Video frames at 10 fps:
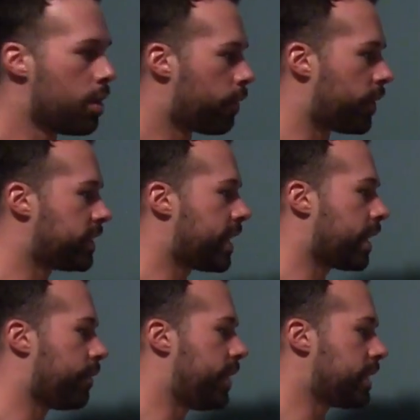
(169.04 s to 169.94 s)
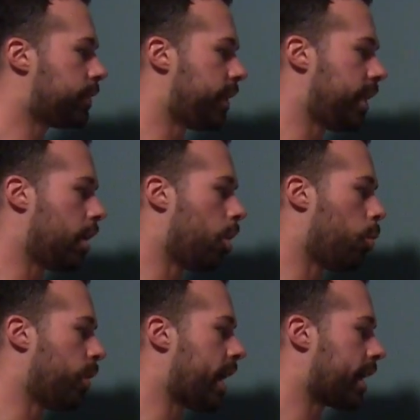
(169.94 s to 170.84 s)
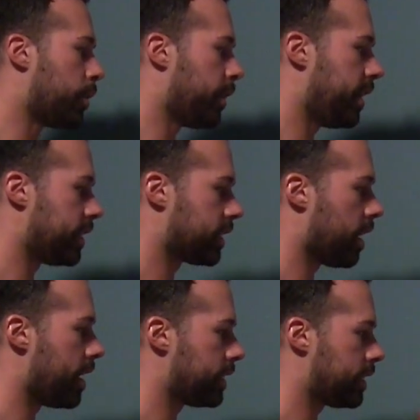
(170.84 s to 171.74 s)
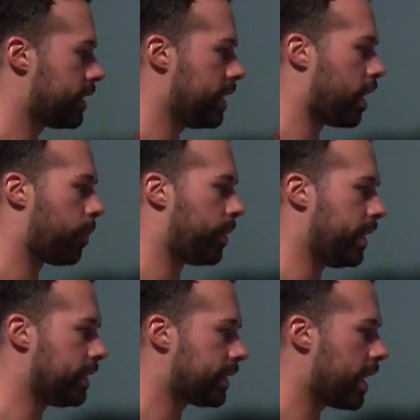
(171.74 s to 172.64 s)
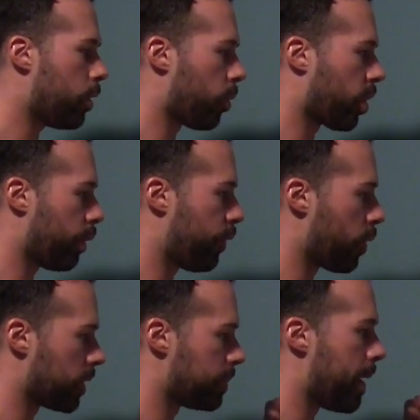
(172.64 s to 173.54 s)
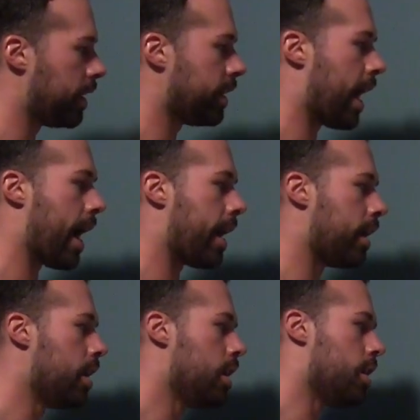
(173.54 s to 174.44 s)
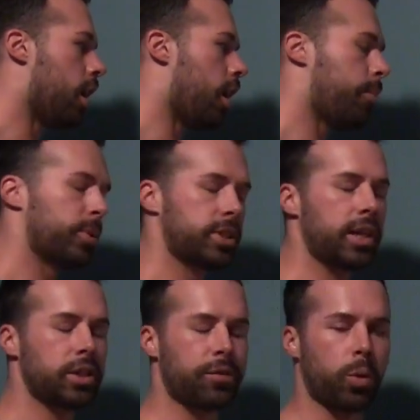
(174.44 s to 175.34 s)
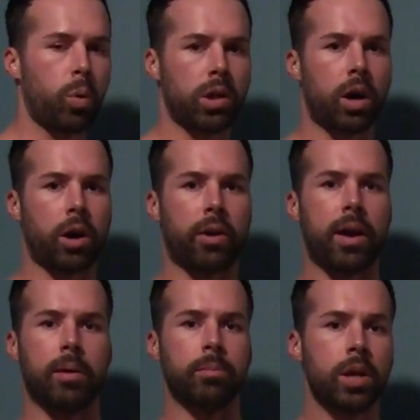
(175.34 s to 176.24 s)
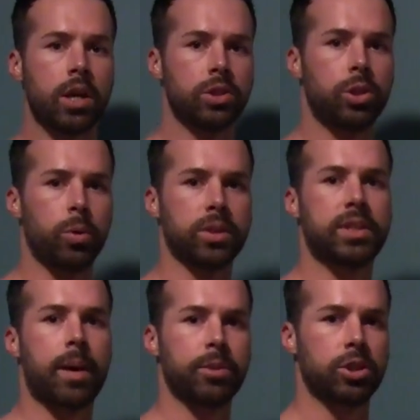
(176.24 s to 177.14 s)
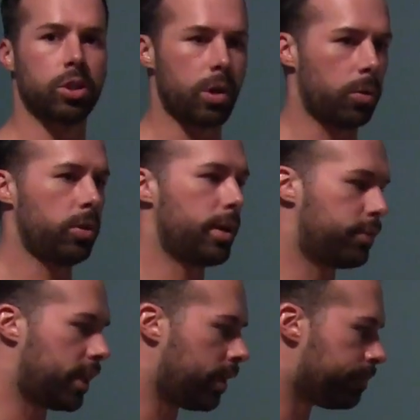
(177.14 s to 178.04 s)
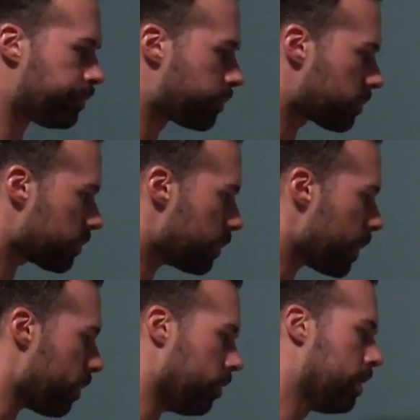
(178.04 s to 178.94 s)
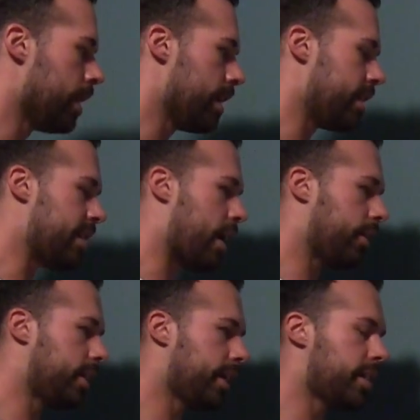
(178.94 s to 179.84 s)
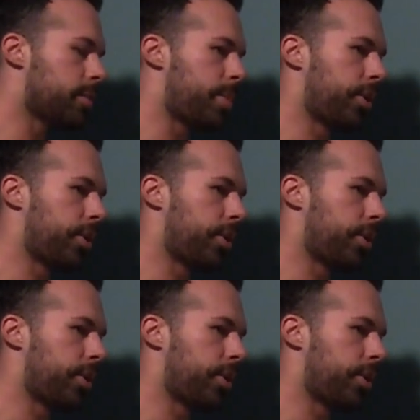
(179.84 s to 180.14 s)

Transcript: For the sake of this video, we're not going to really discuss the Rpe scale. We're going to focus mainly on percentage of your 1 RM to establish the load lifted. Now, getting into